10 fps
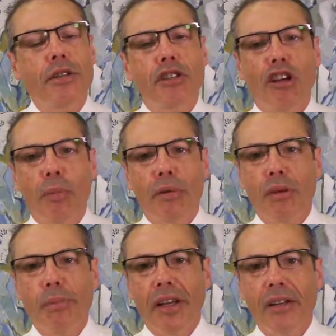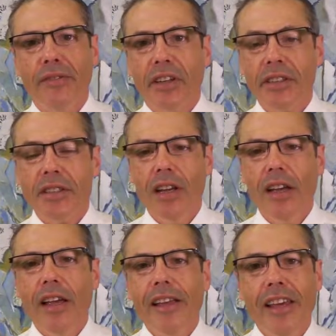the scope of the benefits.
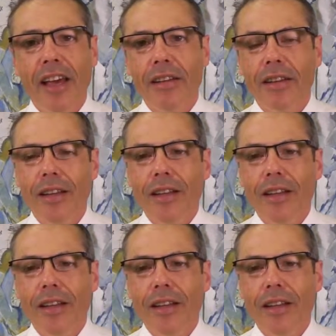Yet